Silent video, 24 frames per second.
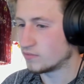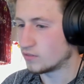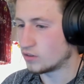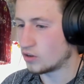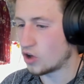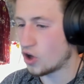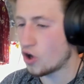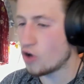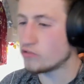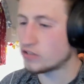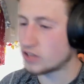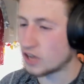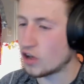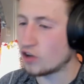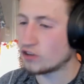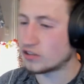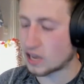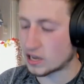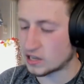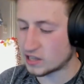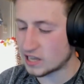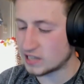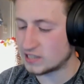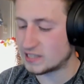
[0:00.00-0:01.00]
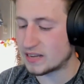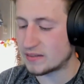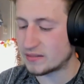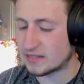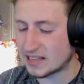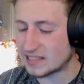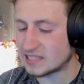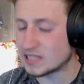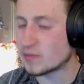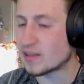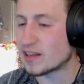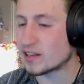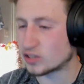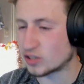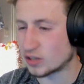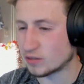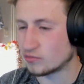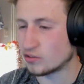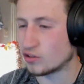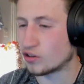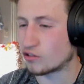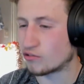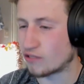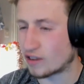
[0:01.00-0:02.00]
Okay, okay. They seem they seem like some
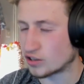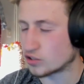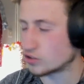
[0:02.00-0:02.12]
you know quite